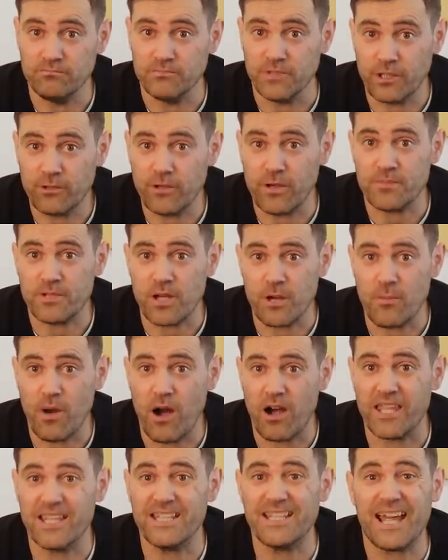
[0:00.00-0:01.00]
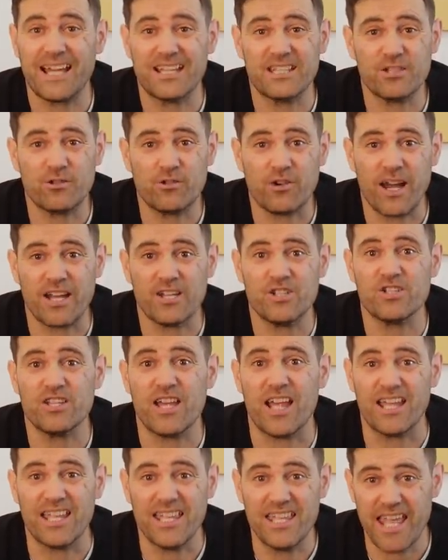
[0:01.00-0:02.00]
The crypto market has
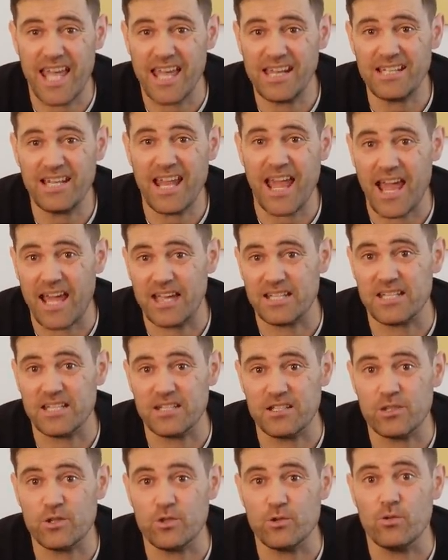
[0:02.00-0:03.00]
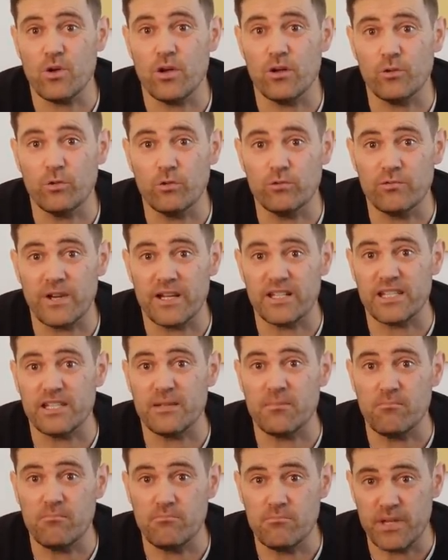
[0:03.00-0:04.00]
crashed again, adding to an
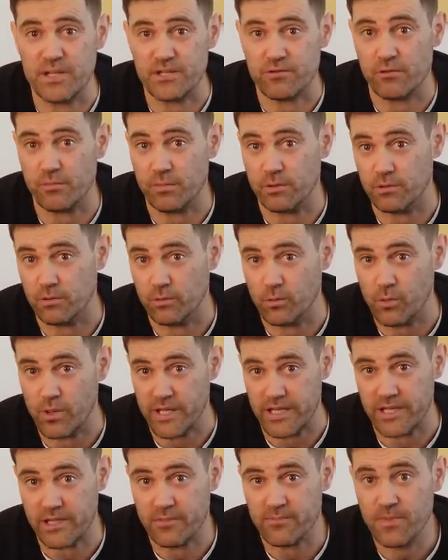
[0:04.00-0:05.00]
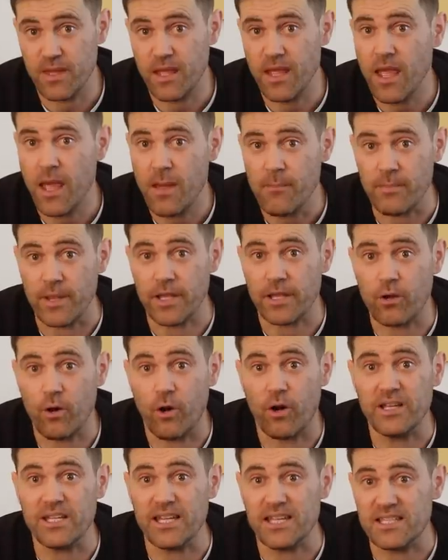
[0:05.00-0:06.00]
already miserable week.
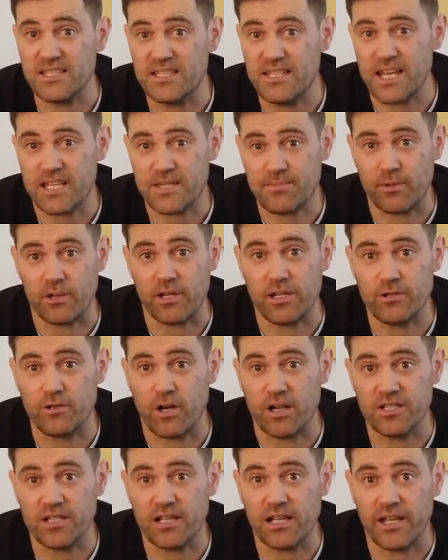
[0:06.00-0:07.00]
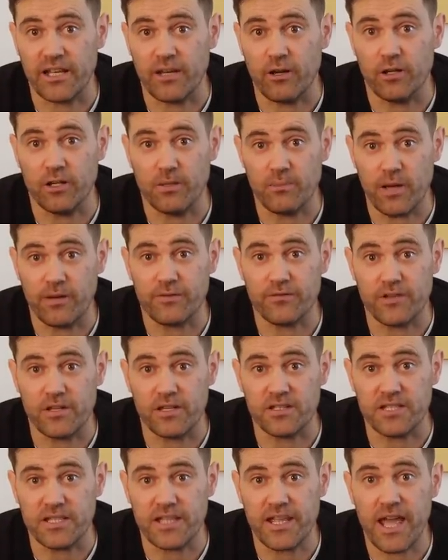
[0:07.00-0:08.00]
Bitcoin is desperately trying to cling on above
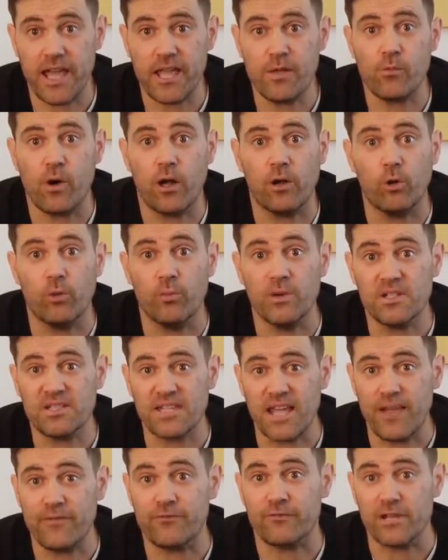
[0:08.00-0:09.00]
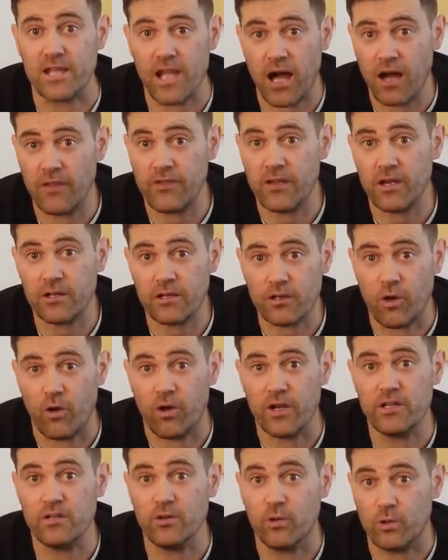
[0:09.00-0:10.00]
30K, while almost every other
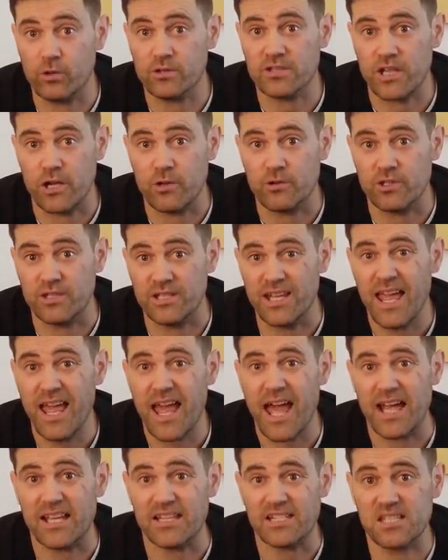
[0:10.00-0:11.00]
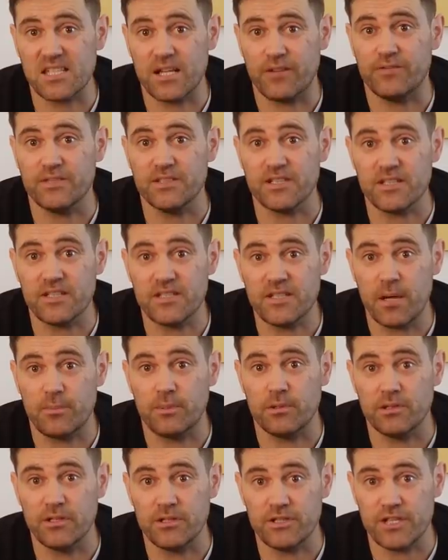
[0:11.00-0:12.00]
coin or token has suffered
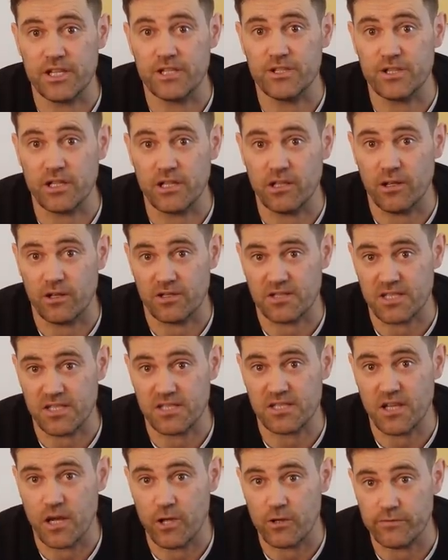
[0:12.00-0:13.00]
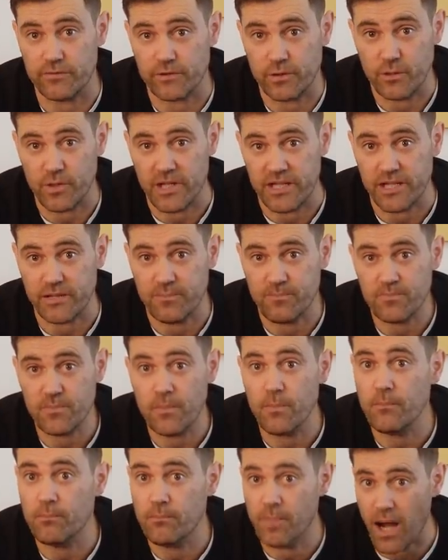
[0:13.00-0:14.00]
double-digit losses over the week.
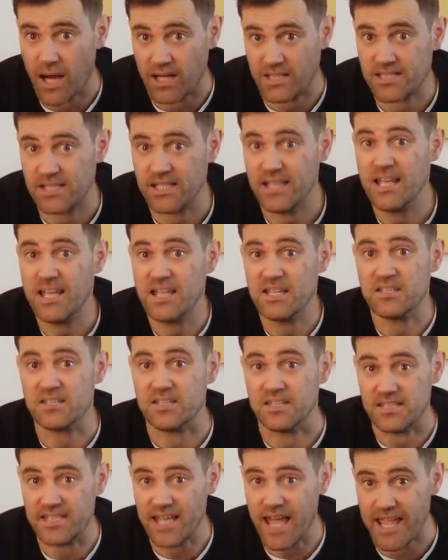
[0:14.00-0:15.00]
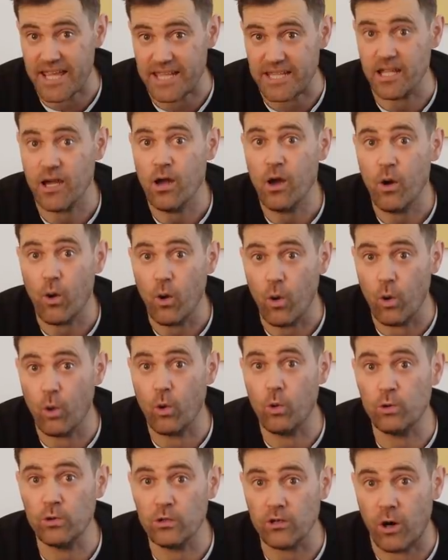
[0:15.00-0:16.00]
But today,
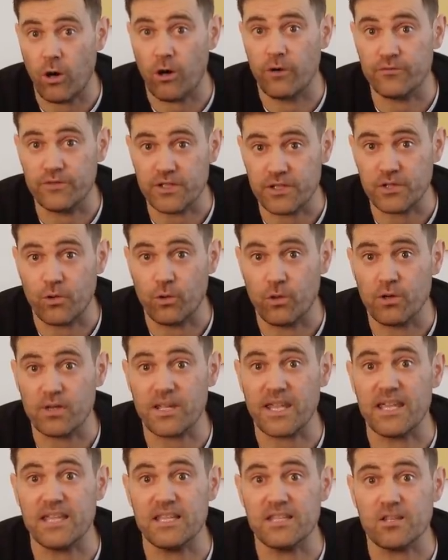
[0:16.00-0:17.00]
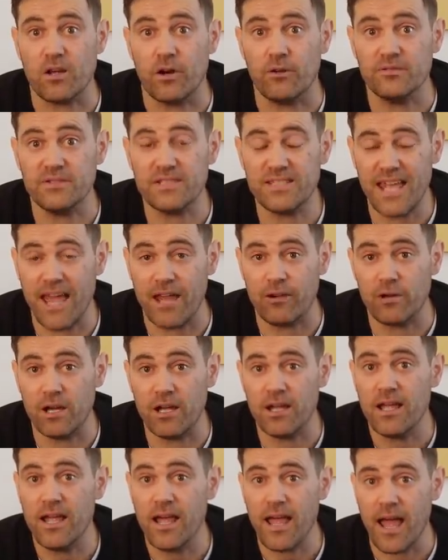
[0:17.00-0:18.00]
all of the talk is of
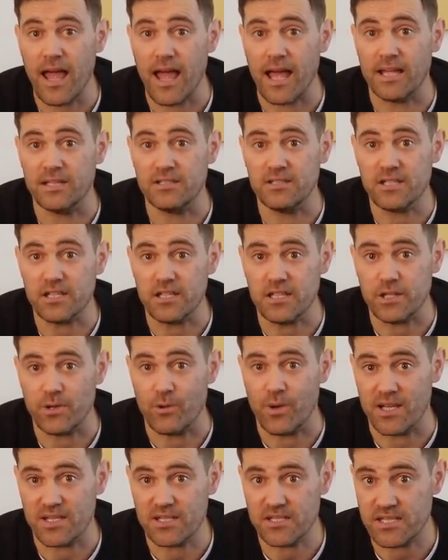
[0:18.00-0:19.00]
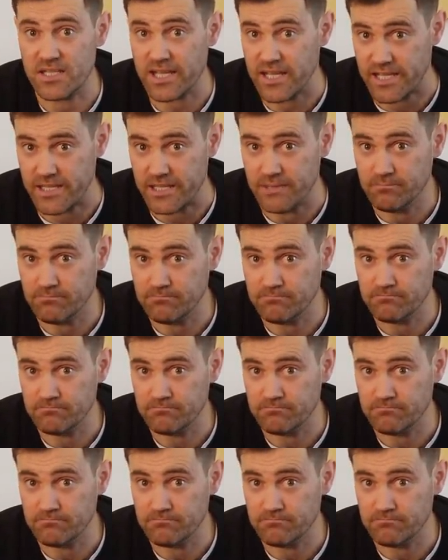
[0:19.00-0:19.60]
Terra and UST.